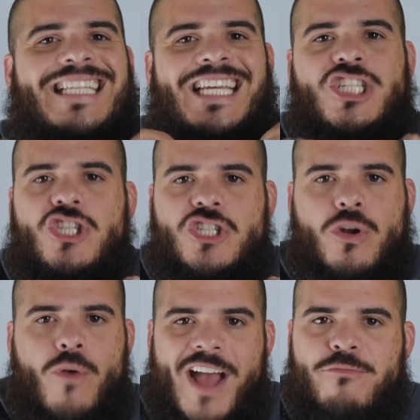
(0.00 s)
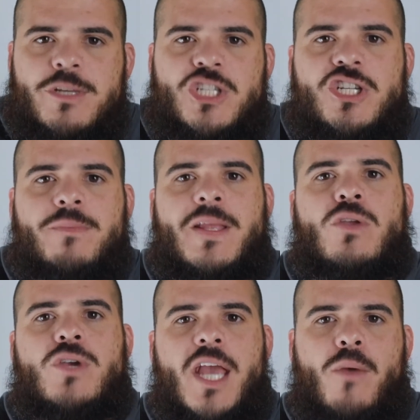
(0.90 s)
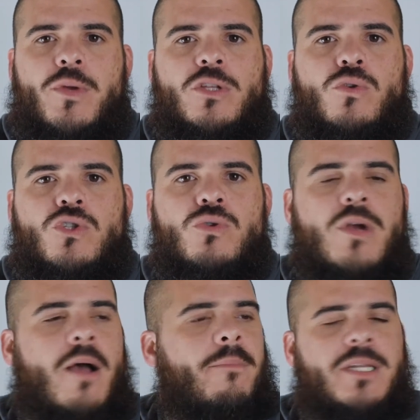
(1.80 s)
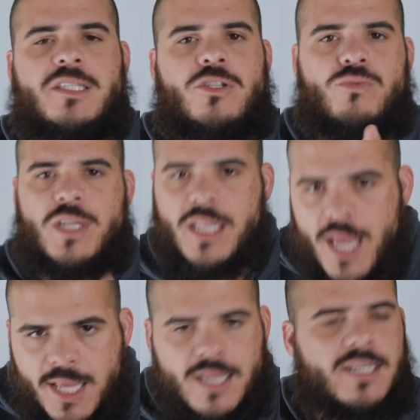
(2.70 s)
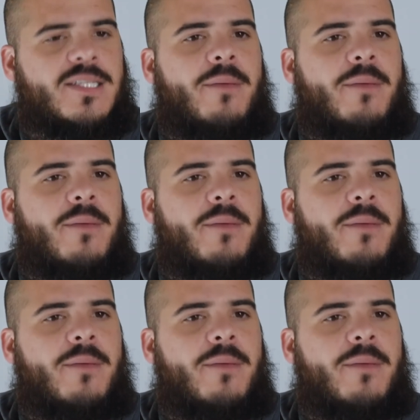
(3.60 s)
It's just the craftsmanship that you get with those two companies is ridiculous.